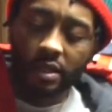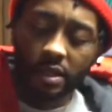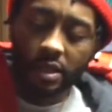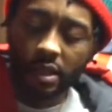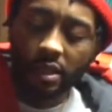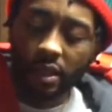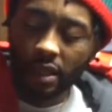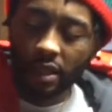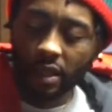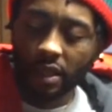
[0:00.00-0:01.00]
took
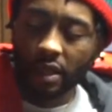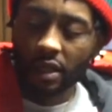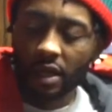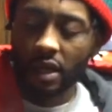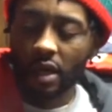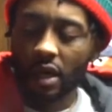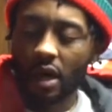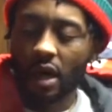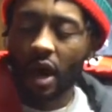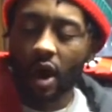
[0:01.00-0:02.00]

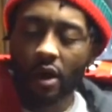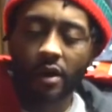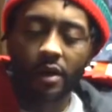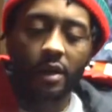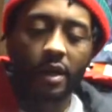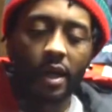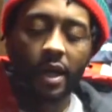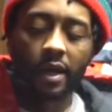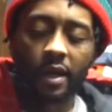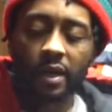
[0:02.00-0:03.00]
art
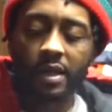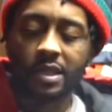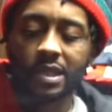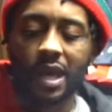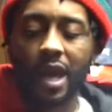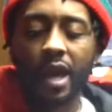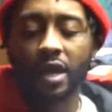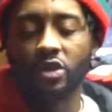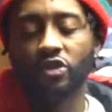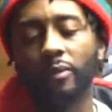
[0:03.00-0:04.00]
and
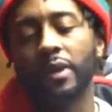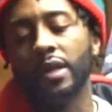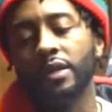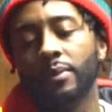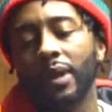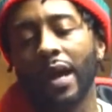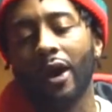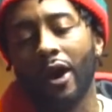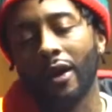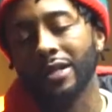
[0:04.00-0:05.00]
designs from another black
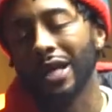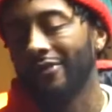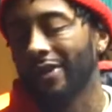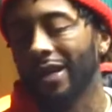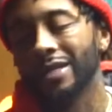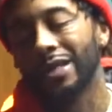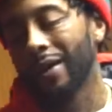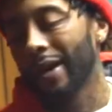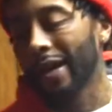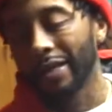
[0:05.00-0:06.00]
artist. I forget his name.
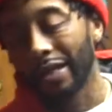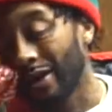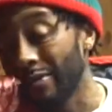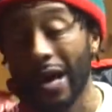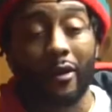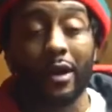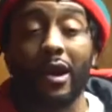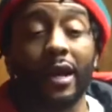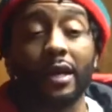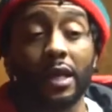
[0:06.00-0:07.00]
I can't think of it. I'm high right now. I
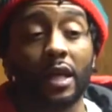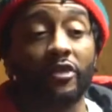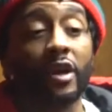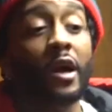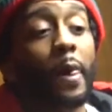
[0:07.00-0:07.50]
can't think of it.